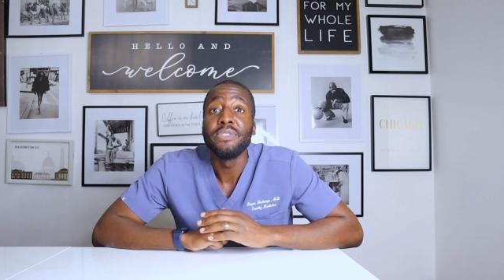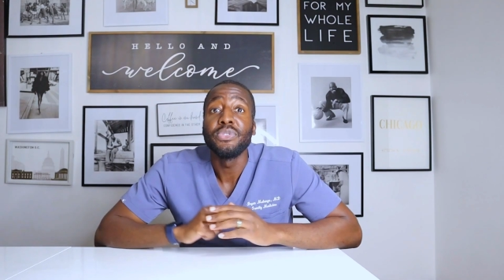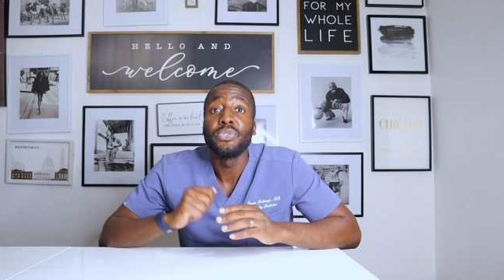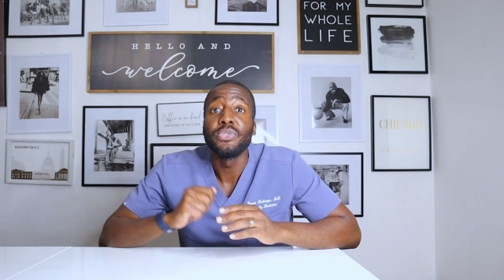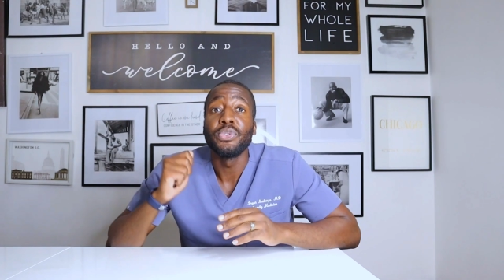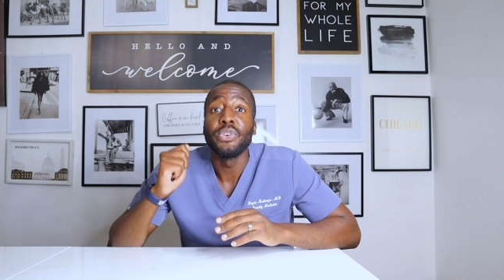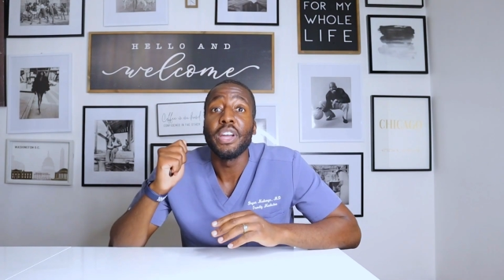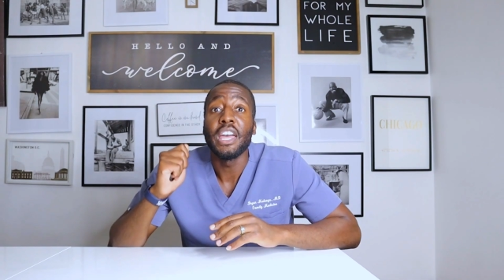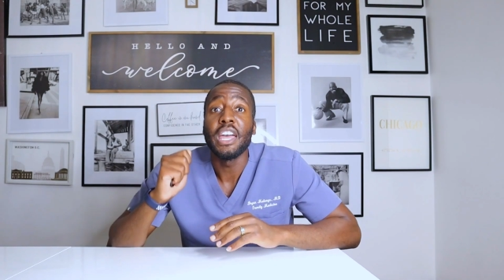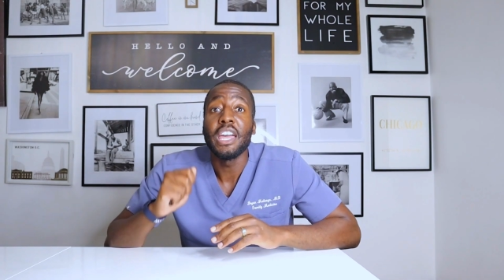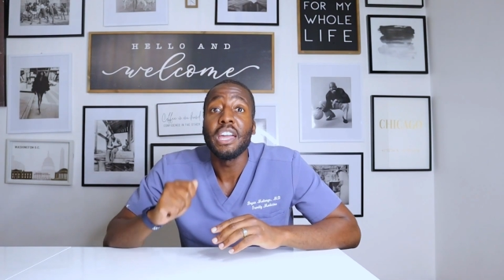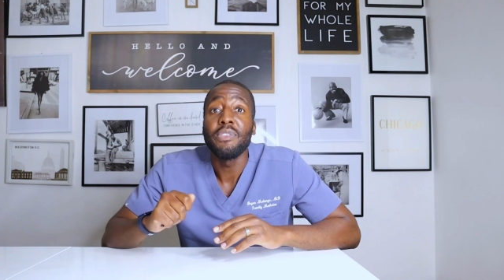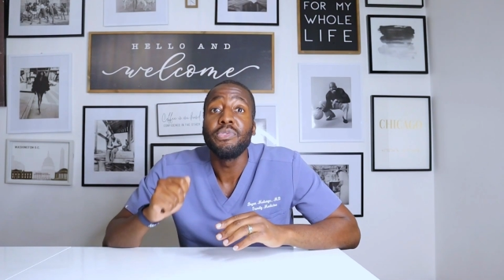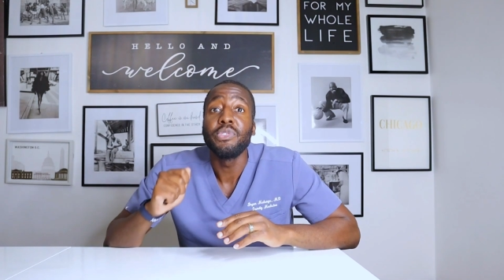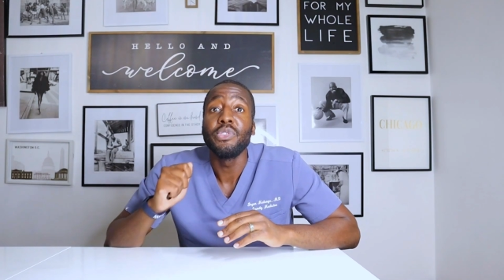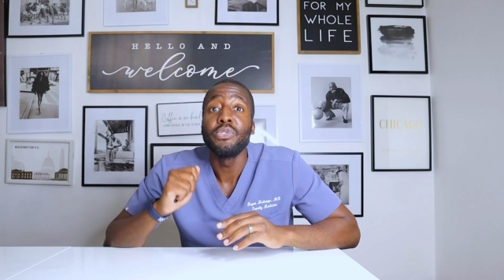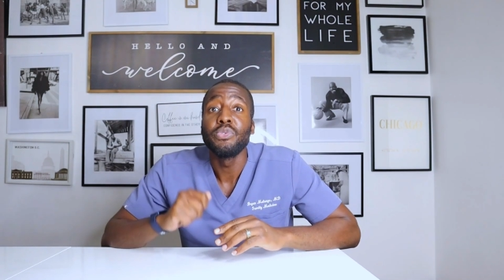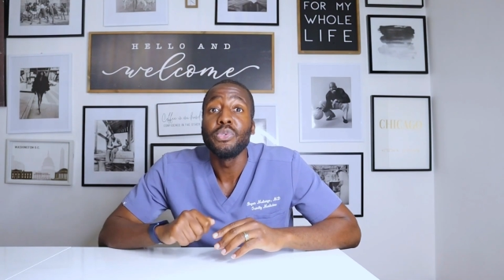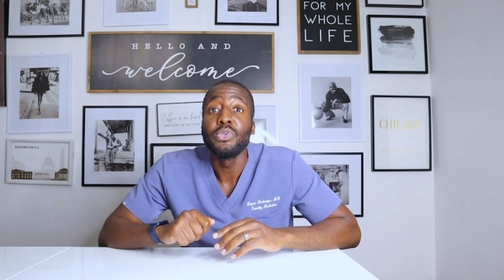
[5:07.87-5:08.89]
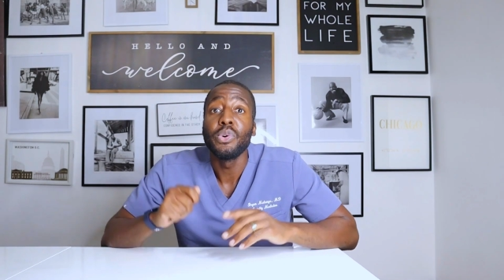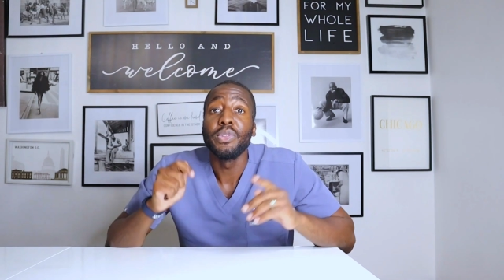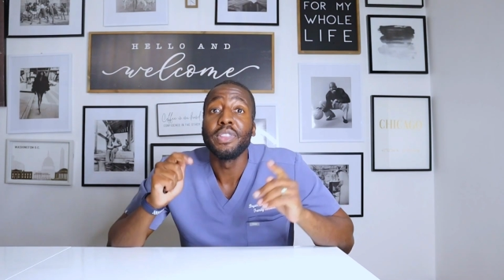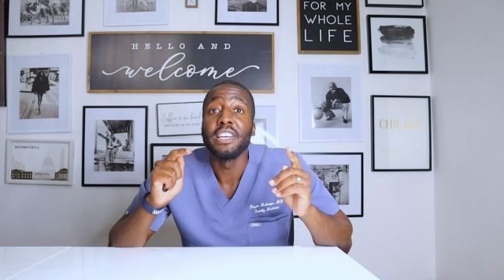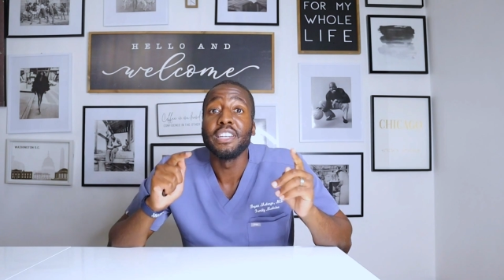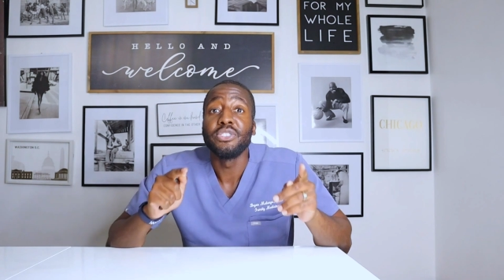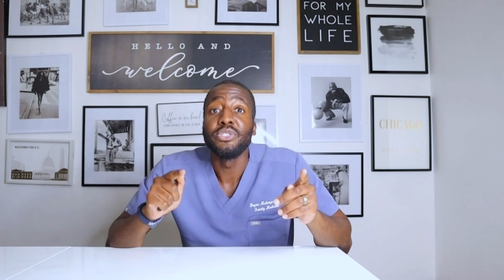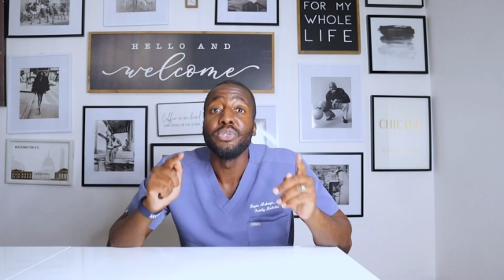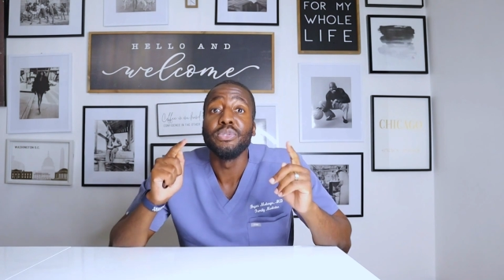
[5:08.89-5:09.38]
through every rule
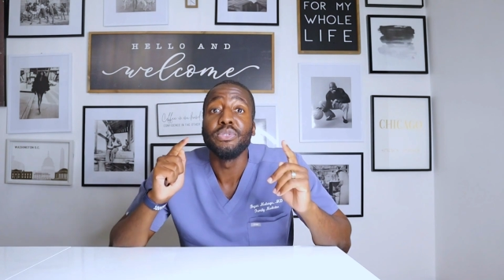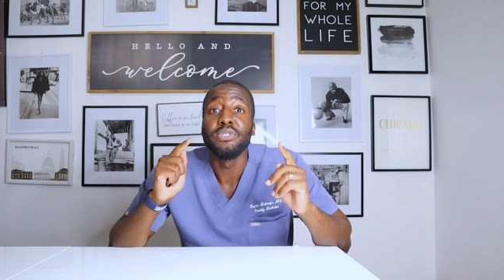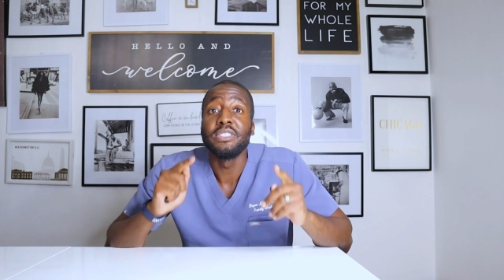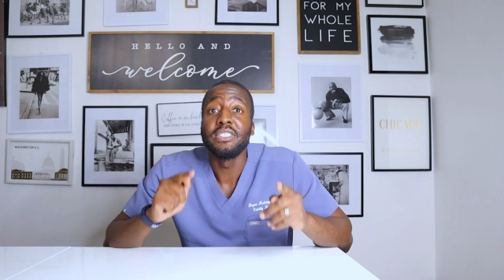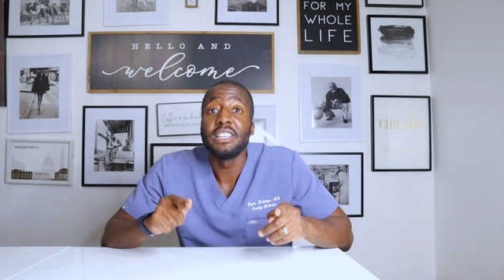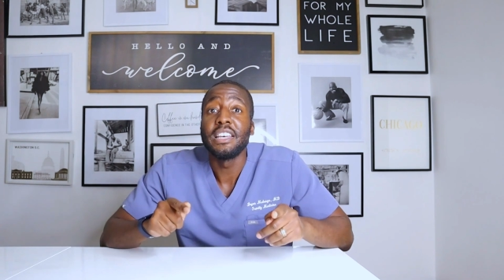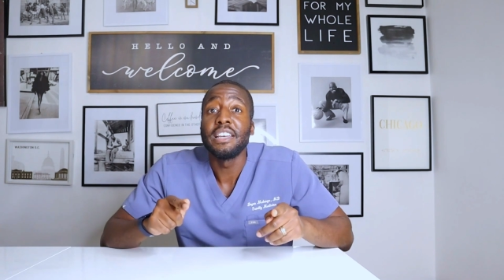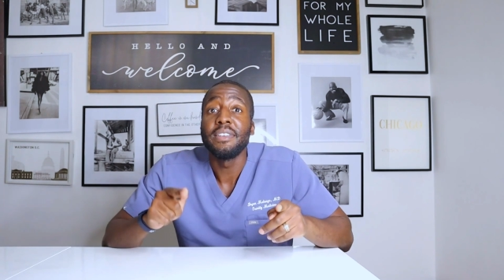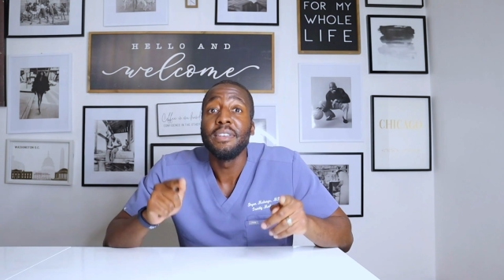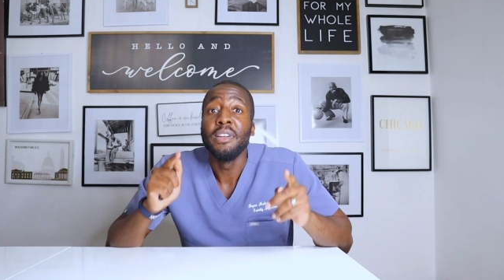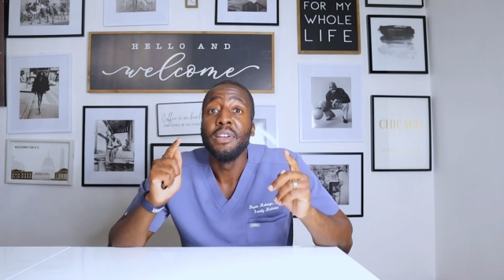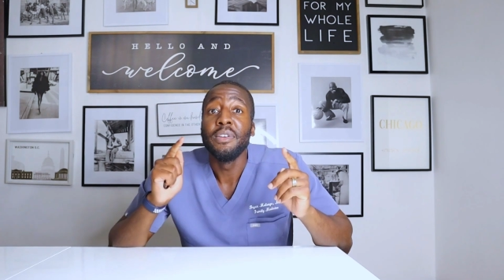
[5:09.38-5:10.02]
that you set